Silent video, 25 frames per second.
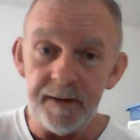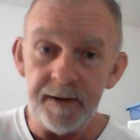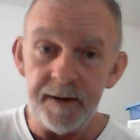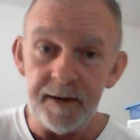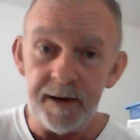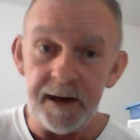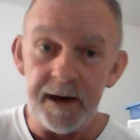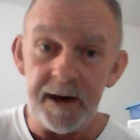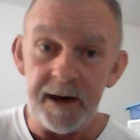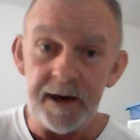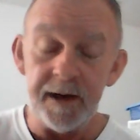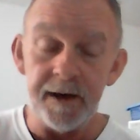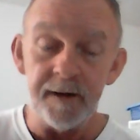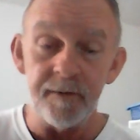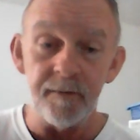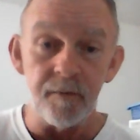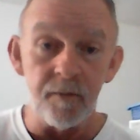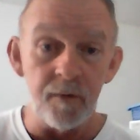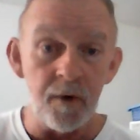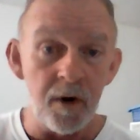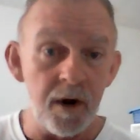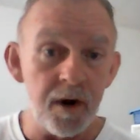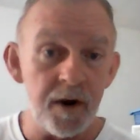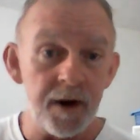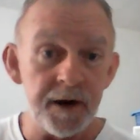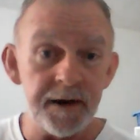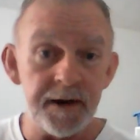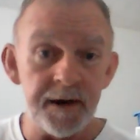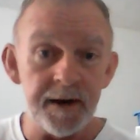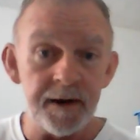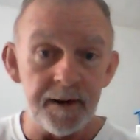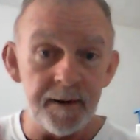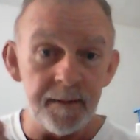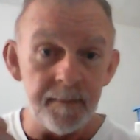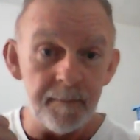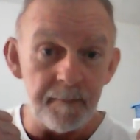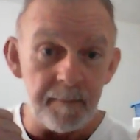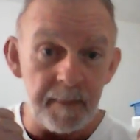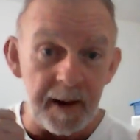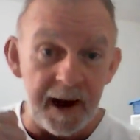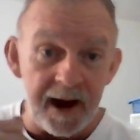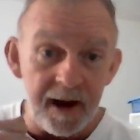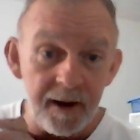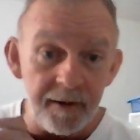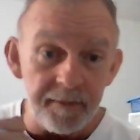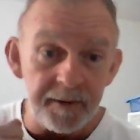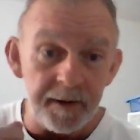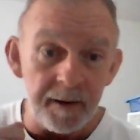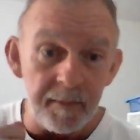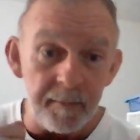didn't run to
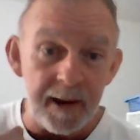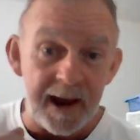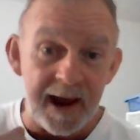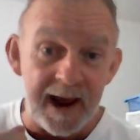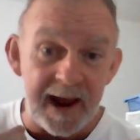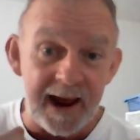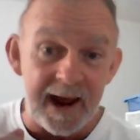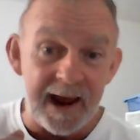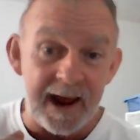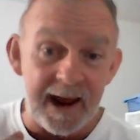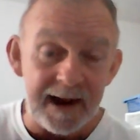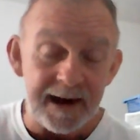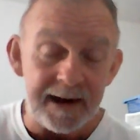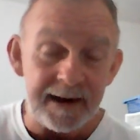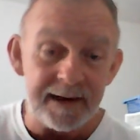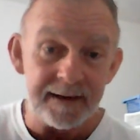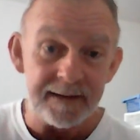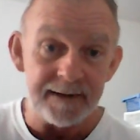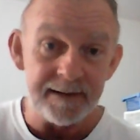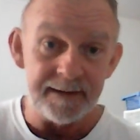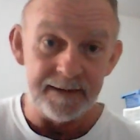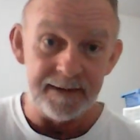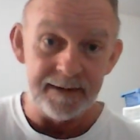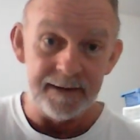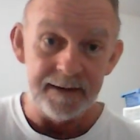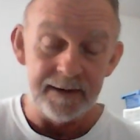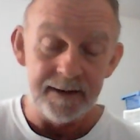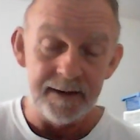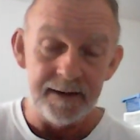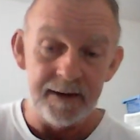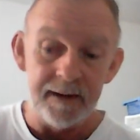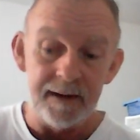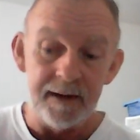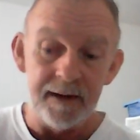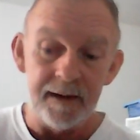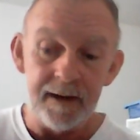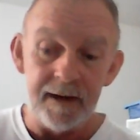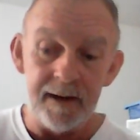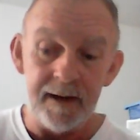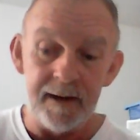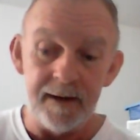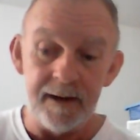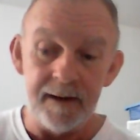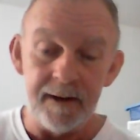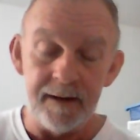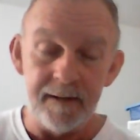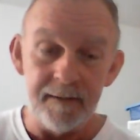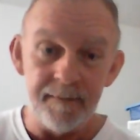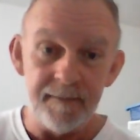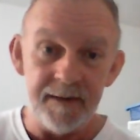pound the bag.
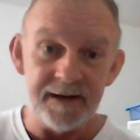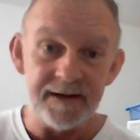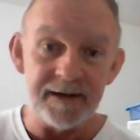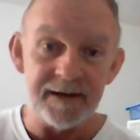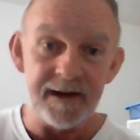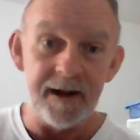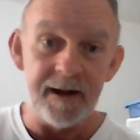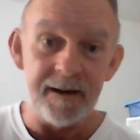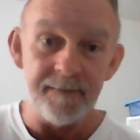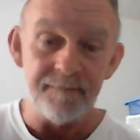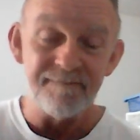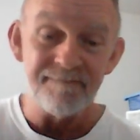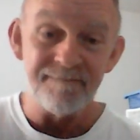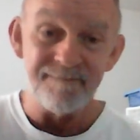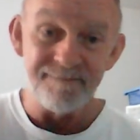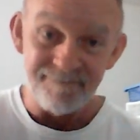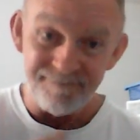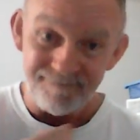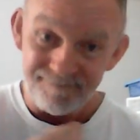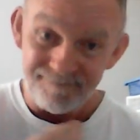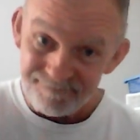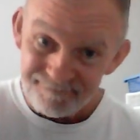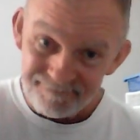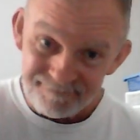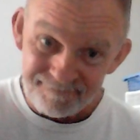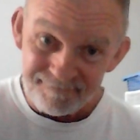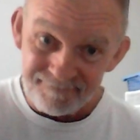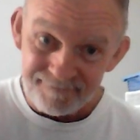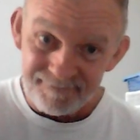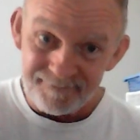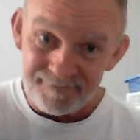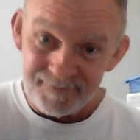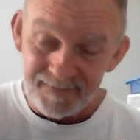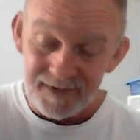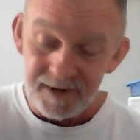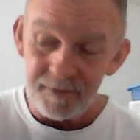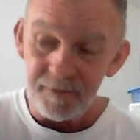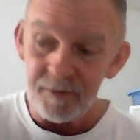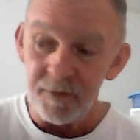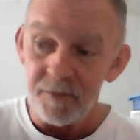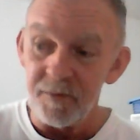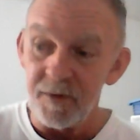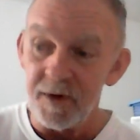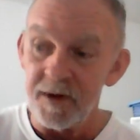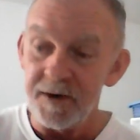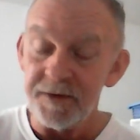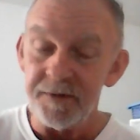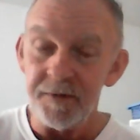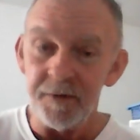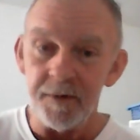He's like, "I'm going to
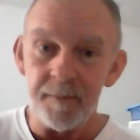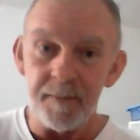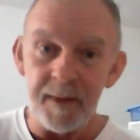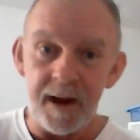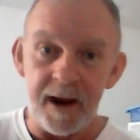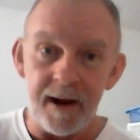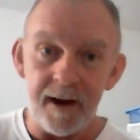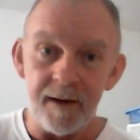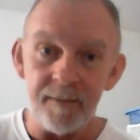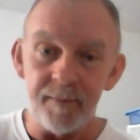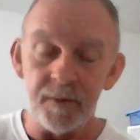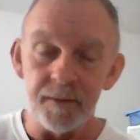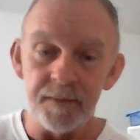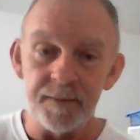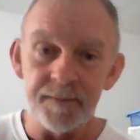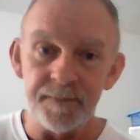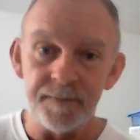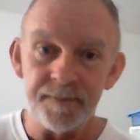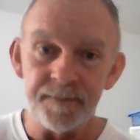run to a Bible."